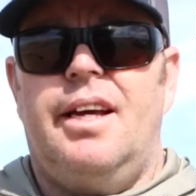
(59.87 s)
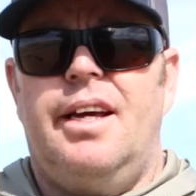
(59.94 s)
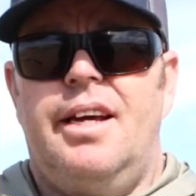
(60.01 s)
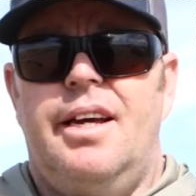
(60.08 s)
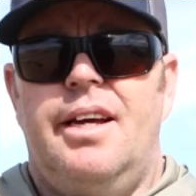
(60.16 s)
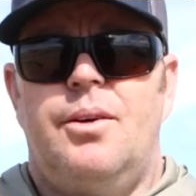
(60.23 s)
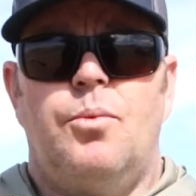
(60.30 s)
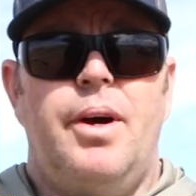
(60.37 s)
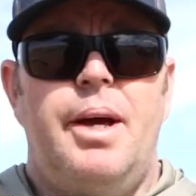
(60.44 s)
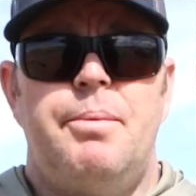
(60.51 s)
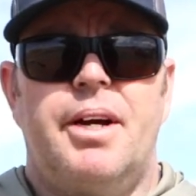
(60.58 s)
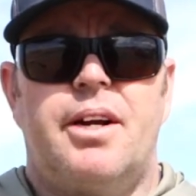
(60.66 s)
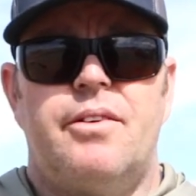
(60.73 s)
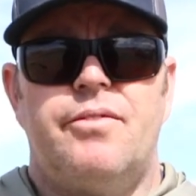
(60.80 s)
and
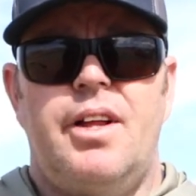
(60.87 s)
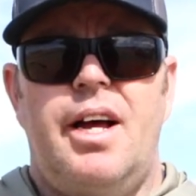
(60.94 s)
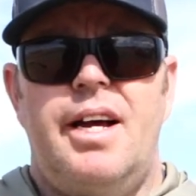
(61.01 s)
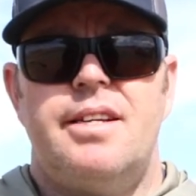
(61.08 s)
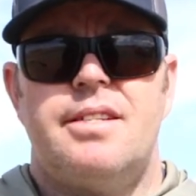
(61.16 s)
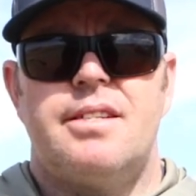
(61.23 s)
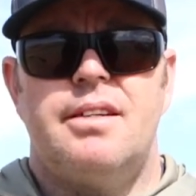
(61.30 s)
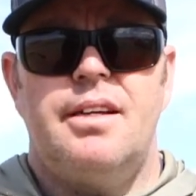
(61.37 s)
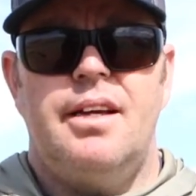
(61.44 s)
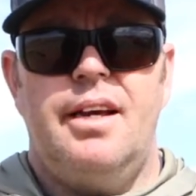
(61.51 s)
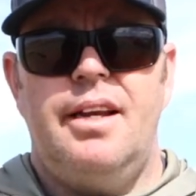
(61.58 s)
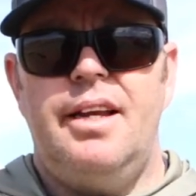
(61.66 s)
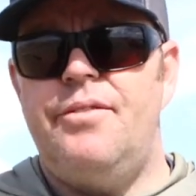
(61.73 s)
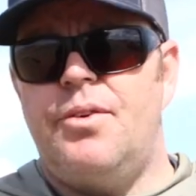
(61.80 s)
way bigger flies
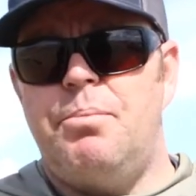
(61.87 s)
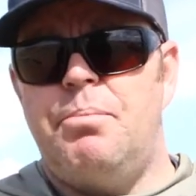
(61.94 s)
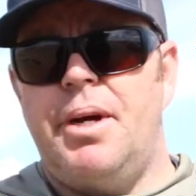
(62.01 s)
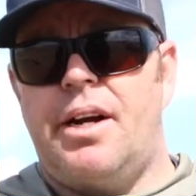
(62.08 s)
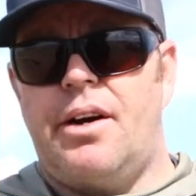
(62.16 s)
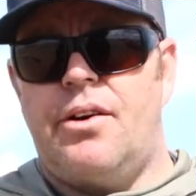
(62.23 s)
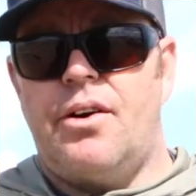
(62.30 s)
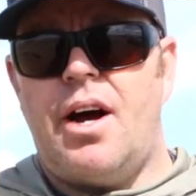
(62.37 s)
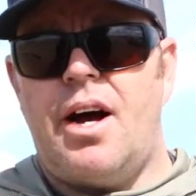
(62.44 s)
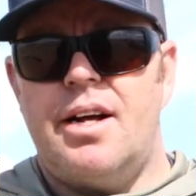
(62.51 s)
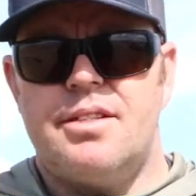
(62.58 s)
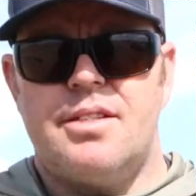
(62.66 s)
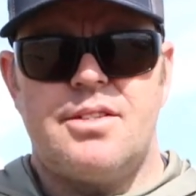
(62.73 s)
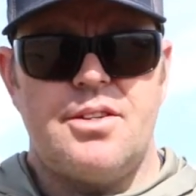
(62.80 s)
and even bigger
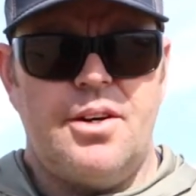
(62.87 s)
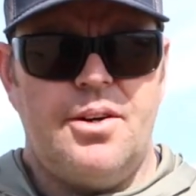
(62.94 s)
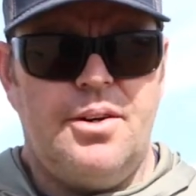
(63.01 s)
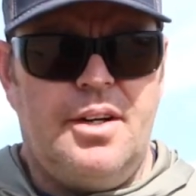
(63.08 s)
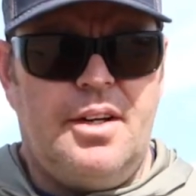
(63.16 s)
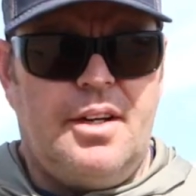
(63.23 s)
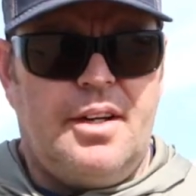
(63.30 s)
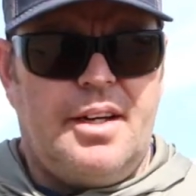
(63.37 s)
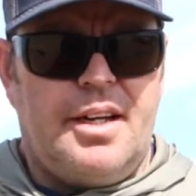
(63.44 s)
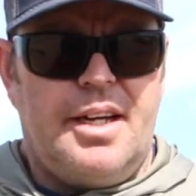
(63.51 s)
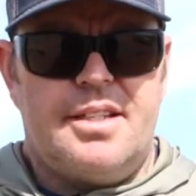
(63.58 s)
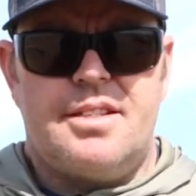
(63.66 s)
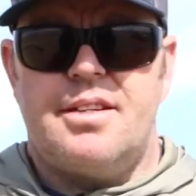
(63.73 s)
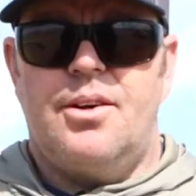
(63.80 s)
rods. So
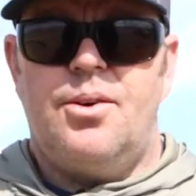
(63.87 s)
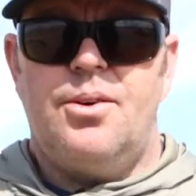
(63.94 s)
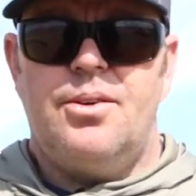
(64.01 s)
it's a